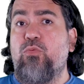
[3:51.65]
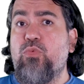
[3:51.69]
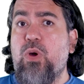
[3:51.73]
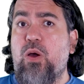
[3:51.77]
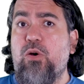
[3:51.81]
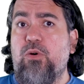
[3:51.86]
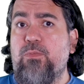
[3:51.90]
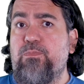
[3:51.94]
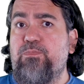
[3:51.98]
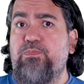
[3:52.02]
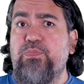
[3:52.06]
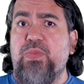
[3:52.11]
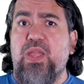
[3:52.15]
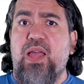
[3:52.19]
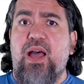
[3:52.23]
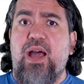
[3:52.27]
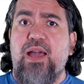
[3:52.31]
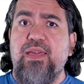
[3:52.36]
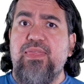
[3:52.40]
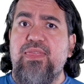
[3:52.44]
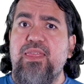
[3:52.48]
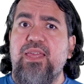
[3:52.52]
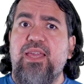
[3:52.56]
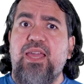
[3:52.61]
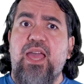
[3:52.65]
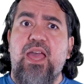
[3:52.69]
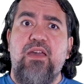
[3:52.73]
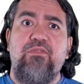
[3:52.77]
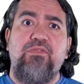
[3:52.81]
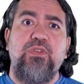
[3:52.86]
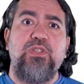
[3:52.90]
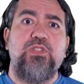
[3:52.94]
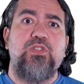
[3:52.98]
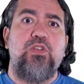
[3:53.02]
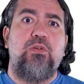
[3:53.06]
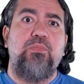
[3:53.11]
Well, I think
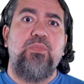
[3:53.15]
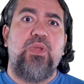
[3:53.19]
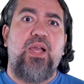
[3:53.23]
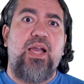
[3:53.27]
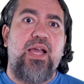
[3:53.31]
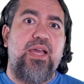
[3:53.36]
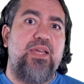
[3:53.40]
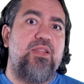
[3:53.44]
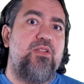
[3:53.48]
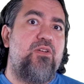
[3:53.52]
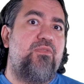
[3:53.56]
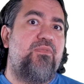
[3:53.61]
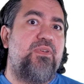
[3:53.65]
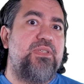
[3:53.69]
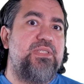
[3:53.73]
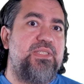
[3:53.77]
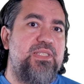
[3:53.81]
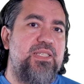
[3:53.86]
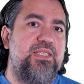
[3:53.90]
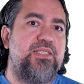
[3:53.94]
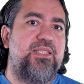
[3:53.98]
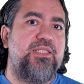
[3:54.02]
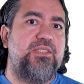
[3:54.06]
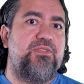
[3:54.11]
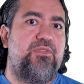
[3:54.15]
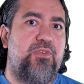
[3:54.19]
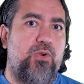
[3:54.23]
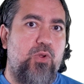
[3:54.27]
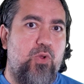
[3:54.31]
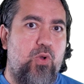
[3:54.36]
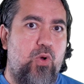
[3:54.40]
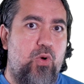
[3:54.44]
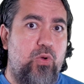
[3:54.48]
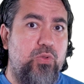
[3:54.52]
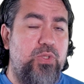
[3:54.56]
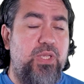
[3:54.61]
having some kind of assistance for
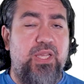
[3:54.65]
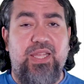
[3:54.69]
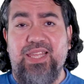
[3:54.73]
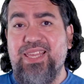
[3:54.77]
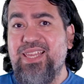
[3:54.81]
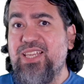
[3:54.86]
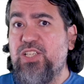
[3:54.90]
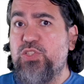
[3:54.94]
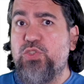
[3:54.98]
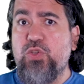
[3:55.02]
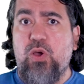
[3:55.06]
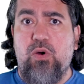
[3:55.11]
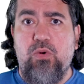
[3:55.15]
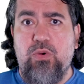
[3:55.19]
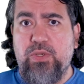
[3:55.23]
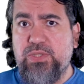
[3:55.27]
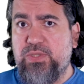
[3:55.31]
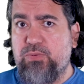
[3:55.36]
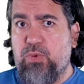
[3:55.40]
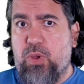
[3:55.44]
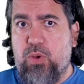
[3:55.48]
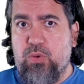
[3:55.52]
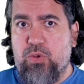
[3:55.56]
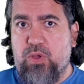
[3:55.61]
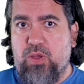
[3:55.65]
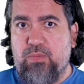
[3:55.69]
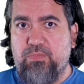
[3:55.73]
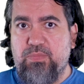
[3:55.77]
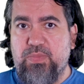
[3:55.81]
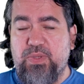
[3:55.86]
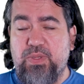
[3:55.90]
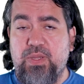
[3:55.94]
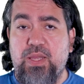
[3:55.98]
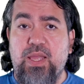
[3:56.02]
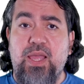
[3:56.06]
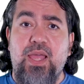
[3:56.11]
coding is always welcome.
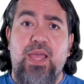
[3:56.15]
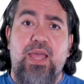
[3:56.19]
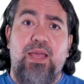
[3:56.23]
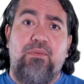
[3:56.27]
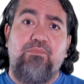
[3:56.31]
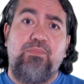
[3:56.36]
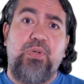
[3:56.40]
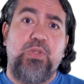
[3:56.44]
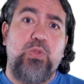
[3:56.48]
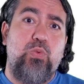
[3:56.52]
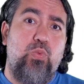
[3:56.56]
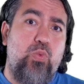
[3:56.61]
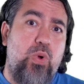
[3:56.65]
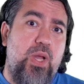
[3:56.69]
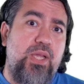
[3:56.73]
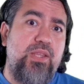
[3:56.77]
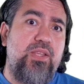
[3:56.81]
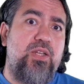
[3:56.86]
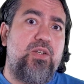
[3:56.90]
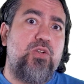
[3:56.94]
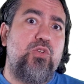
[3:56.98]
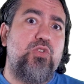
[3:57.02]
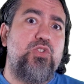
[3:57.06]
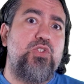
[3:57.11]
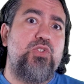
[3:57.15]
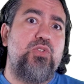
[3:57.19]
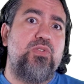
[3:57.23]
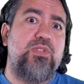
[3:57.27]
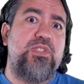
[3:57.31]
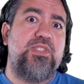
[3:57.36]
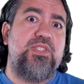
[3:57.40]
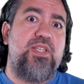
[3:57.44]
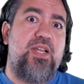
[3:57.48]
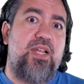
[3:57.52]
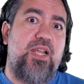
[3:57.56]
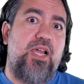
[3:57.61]
But whether you
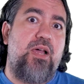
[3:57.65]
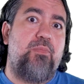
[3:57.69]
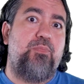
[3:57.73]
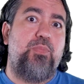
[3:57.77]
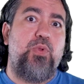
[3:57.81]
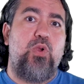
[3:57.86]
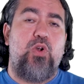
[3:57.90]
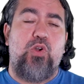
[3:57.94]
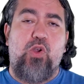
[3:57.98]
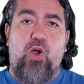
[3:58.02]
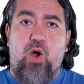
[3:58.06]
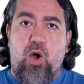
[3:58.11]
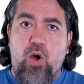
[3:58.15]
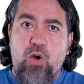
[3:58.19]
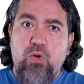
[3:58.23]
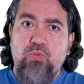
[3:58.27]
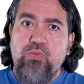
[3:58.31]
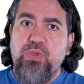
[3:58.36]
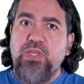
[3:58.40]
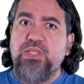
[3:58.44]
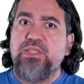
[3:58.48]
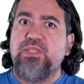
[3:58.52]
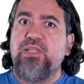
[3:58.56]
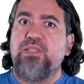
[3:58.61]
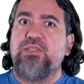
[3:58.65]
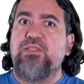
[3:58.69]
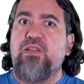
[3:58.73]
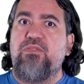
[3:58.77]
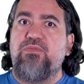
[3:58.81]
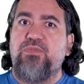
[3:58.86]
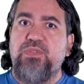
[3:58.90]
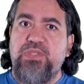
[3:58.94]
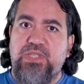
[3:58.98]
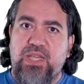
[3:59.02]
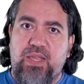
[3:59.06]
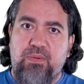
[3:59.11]
should set up your own instance
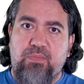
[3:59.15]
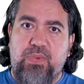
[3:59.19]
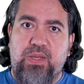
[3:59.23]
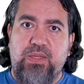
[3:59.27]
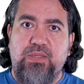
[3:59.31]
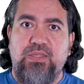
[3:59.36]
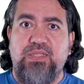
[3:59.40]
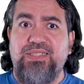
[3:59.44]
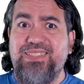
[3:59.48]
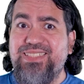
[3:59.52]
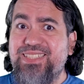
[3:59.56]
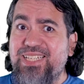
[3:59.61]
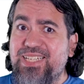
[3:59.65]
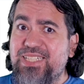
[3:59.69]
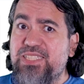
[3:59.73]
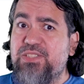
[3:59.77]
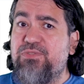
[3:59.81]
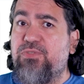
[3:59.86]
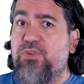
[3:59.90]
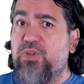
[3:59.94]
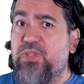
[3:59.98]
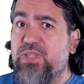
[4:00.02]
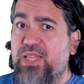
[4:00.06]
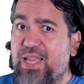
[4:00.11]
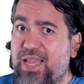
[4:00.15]
of Gemma just for